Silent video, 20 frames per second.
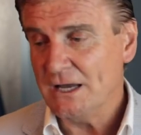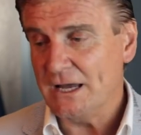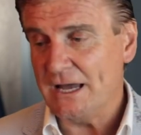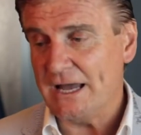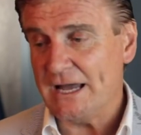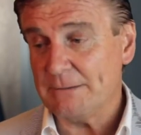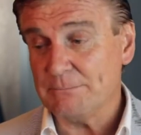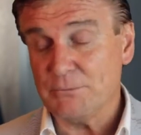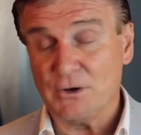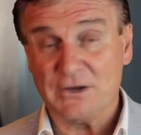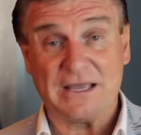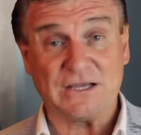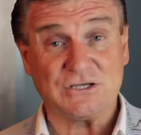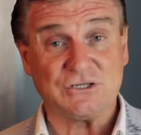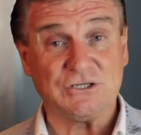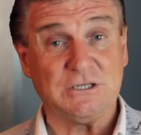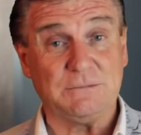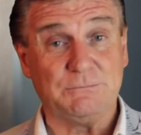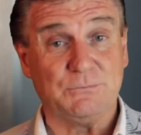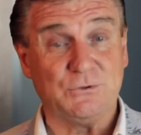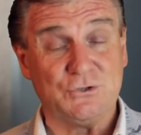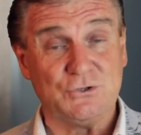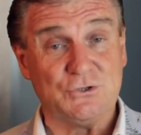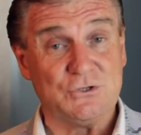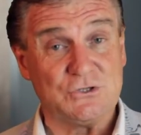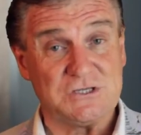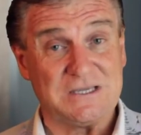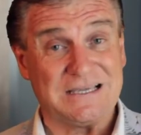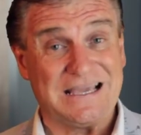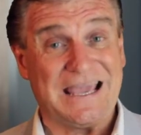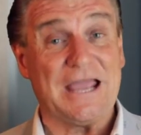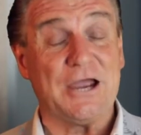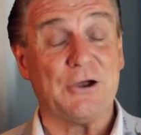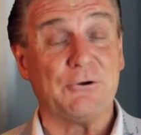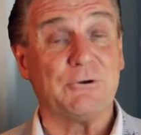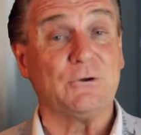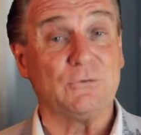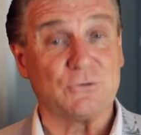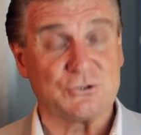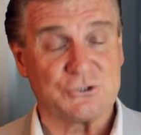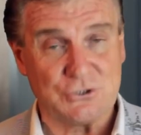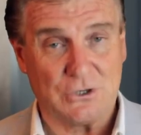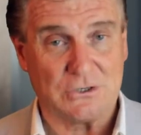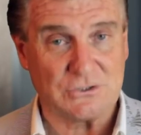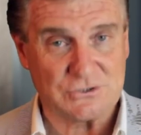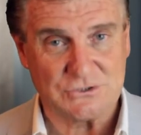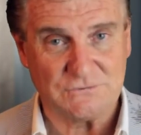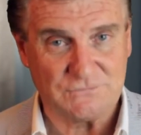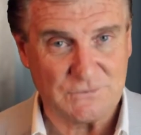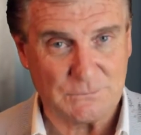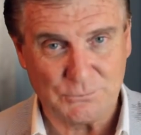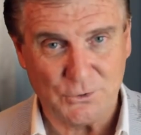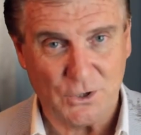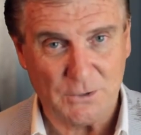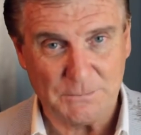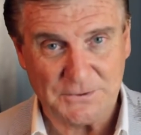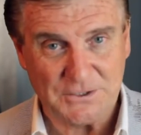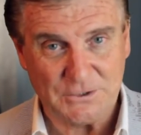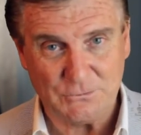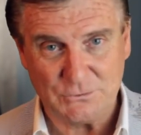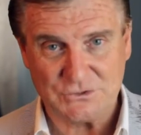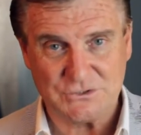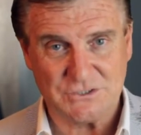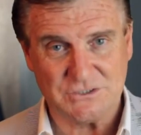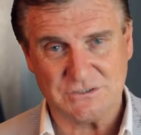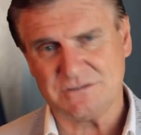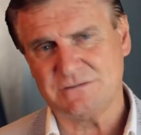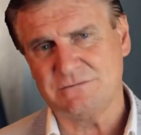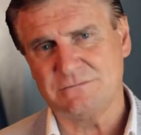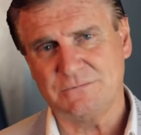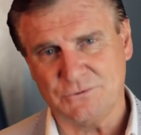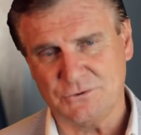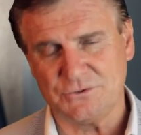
and by actually producing aerial shots of the property, which is,